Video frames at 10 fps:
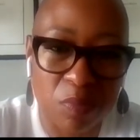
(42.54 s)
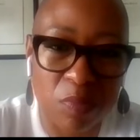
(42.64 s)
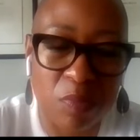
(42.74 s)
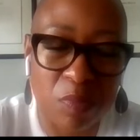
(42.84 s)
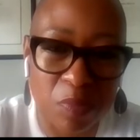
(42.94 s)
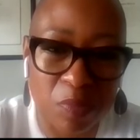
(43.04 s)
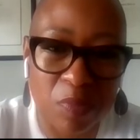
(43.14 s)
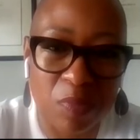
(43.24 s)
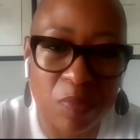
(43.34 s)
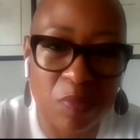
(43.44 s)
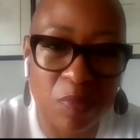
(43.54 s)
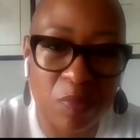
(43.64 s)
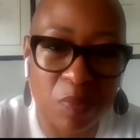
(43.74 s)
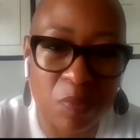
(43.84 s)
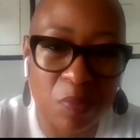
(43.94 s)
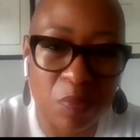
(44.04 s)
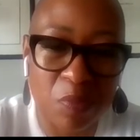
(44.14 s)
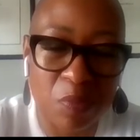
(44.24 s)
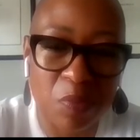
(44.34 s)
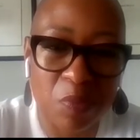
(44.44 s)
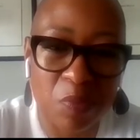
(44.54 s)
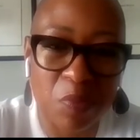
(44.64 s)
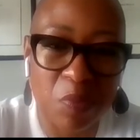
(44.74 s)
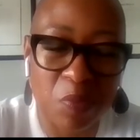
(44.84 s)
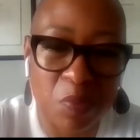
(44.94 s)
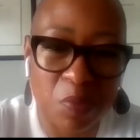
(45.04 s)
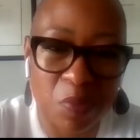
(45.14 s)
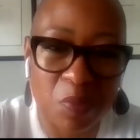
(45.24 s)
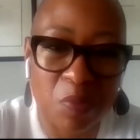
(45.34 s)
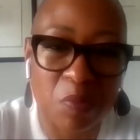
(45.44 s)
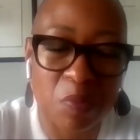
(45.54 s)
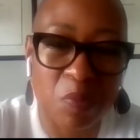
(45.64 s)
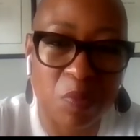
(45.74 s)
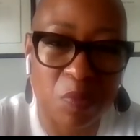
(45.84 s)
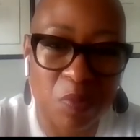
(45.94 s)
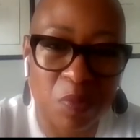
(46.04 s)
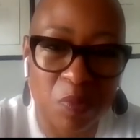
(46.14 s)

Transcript: The person shown says nothing.